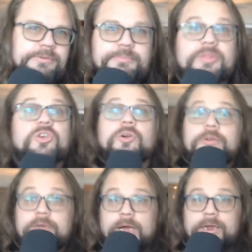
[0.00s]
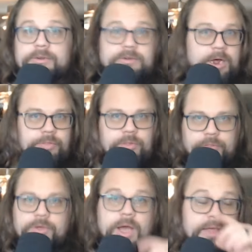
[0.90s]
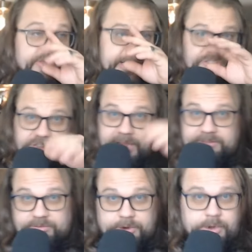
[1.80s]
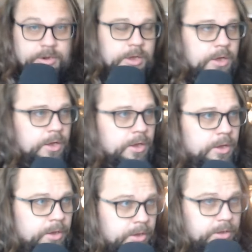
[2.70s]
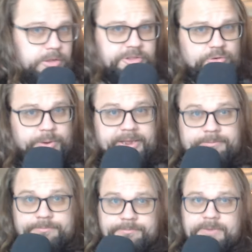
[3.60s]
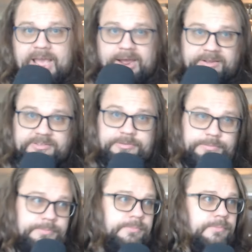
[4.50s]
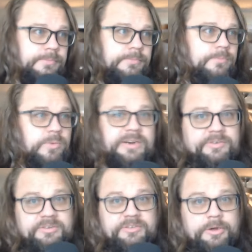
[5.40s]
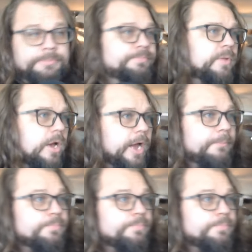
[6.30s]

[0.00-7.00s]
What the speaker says: but the good kind. Not the kind that gets you canceled on Twit, X, whatever it's called. Okay,